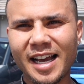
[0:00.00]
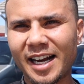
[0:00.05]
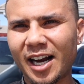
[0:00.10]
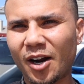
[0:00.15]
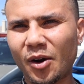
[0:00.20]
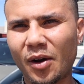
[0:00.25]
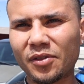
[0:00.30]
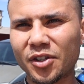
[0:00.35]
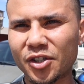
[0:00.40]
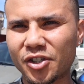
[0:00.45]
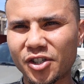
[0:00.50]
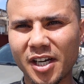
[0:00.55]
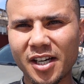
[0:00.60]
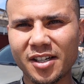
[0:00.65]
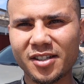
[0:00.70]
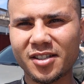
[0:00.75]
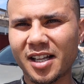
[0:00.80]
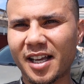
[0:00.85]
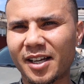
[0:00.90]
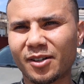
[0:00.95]
and I don't have to
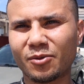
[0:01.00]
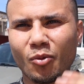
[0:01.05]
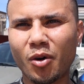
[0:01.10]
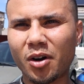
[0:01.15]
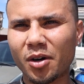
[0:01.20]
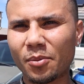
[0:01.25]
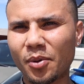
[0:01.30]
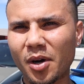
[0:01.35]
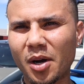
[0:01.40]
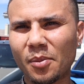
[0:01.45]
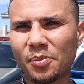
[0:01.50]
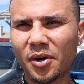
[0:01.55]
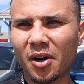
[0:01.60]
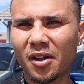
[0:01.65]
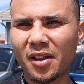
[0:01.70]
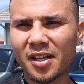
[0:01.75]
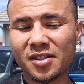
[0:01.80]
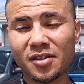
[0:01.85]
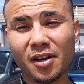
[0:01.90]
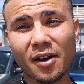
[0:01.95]
change like water pump and
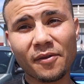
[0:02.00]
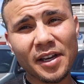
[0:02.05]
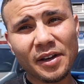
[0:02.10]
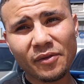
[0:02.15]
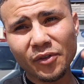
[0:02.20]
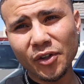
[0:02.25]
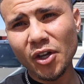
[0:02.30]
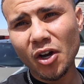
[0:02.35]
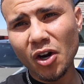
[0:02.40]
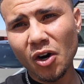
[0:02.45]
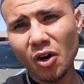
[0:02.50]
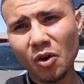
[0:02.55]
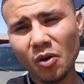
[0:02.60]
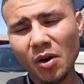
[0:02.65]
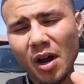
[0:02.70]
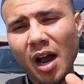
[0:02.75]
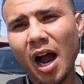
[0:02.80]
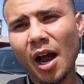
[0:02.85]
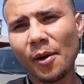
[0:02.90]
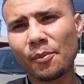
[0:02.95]
all that stuff, even
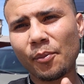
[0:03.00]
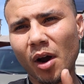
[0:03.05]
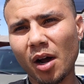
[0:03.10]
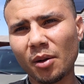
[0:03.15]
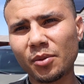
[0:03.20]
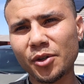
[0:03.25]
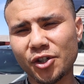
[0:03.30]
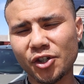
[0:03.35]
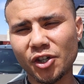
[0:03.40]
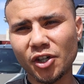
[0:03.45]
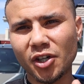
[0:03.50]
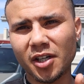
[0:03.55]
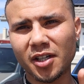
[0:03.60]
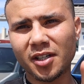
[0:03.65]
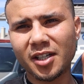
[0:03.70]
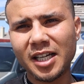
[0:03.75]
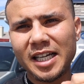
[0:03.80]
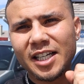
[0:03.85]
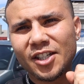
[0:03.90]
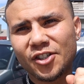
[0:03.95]
though I probably
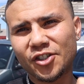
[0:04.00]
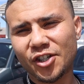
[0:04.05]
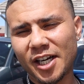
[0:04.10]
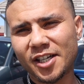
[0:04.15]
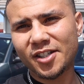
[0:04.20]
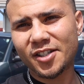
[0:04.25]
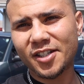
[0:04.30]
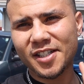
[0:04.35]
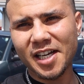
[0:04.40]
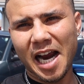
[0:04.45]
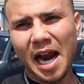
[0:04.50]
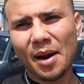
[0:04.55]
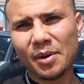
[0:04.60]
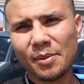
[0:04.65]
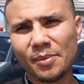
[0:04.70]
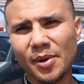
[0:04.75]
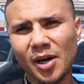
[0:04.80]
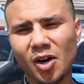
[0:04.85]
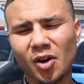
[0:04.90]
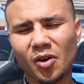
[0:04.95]
should change the
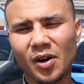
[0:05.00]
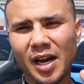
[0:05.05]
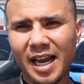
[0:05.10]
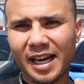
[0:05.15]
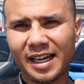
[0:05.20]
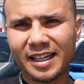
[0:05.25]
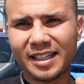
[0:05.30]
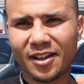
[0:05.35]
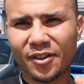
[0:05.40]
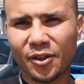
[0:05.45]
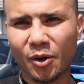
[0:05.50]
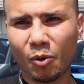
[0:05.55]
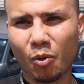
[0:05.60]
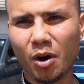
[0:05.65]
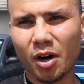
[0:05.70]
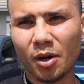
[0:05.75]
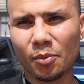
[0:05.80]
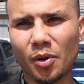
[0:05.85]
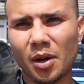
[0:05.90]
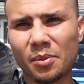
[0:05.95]
timing belt and the
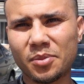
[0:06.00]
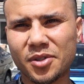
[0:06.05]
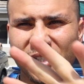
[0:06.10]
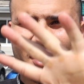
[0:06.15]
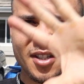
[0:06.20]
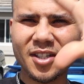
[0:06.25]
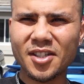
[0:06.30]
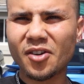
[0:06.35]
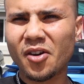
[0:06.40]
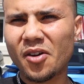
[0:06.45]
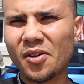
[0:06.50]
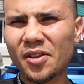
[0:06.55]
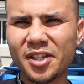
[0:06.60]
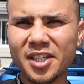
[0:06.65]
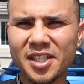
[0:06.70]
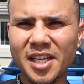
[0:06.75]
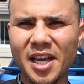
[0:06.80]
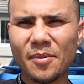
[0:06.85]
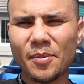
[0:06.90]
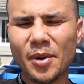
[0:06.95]
water pump since it's all in
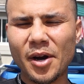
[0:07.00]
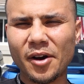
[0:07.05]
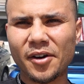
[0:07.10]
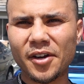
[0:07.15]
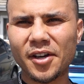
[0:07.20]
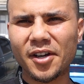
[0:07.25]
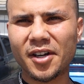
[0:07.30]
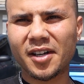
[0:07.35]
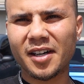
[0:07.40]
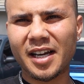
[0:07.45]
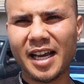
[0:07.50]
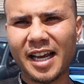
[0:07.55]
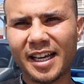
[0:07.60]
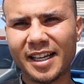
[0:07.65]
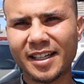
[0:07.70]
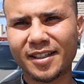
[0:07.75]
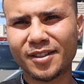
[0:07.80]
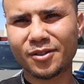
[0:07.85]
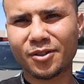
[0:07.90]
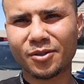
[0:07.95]
the same area.
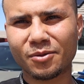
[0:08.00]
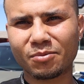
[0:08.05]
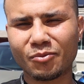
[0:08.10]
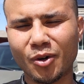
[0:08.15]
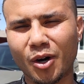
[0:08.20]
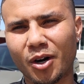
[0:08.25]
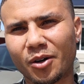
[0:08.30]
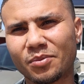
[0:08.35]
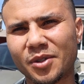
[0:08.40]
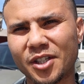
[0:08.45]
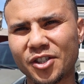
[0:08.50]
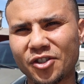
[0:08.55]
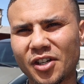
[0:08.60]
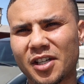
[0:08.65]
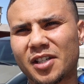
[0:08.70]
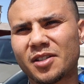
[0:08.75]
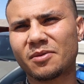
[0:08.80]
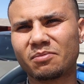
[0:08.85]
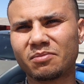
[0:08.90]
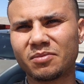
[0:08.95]
And well, it's
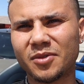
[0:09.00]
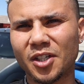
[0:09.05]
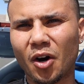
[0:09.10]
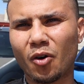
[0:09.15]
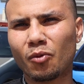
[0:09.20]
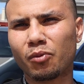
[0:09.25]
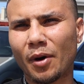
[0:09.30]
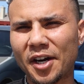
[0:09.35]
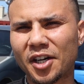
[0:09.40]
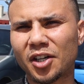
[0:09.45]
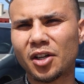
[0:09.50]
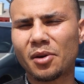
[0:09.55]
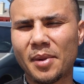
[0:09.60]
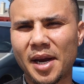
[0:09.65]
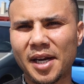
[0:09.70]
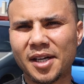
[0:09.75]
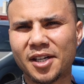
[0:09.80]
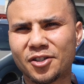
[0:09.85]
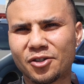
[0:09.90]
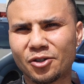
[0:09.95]
just, you know, regular
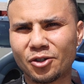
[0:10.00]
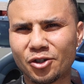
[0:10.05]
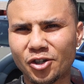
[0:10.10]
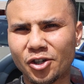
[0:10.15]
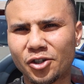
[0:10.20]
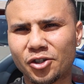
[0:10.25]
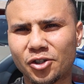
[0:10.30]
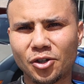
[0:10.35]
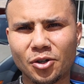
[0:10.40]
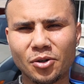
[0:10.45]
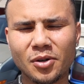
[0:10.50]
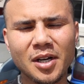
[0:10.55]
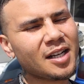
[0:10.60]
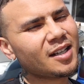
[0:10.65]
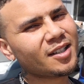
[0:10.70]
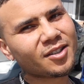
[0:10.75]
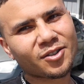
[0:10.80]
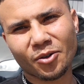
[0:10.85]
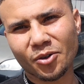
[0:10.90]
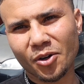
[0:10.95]
maintenance you should do.
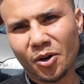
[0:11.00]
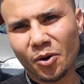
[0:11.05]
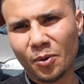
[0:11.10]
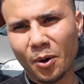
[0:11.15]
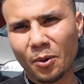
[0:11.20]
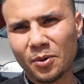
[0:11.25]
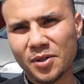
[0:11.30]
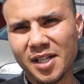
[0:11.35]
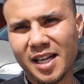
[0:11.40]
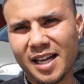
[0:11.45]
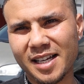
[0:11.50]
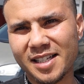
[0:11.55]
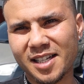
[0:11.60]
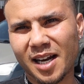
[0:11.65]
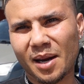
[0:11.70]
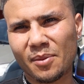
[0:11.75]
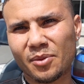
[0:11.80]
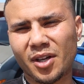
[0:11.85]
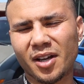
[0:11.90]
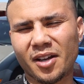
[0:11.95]
Don't know when was the last
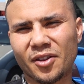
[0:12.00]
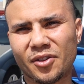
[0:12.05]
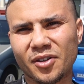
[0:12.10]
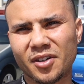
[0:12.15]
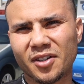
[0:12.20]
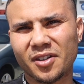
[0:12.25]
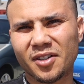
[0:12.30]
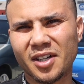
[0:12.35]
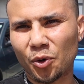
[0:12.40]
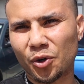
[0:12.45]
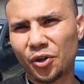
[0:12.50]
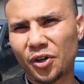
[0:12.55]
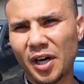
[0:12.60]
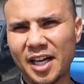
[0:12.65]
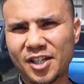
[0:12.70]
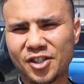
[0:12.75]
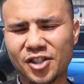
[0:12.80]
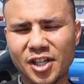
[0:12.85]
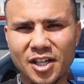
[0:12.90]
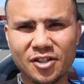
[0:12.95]
time the other owner
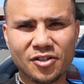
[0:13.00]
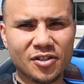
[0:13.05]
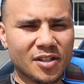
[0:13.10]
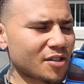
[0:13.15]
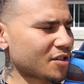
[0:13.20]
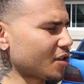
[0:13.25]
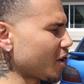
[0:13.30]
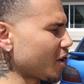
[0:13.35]
had changed this.